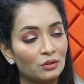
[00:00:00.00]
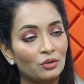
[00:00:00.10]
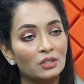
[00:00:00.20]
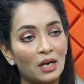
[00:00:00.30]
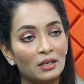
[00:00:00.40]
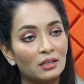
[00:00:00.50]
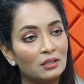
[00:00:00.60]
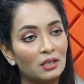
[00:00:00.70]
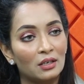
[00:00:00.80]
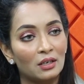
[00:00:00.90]
so charity
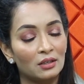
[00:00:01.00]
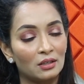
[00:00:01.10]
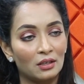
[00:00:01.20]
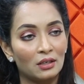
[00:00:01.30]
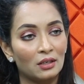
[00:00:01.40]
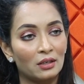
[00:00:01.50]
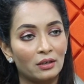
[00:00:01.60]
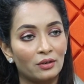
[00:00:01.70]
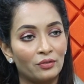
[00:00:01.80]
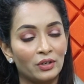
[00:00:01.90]
cheyataniki
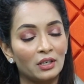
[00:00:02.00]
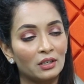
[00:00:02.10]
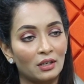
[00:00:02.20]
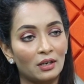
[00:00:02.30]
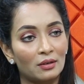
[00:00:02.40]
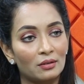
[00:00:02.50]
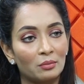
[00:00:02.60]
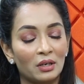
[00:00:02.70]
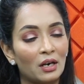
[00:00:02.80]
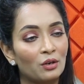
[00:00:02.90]
we did that,
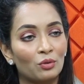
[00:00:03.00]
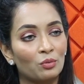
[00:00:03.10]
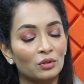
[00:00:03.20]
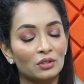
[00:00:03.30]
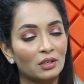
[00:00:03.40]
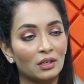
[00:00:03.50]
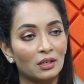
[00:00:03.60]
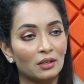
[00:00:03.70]
but I don't watch cricket.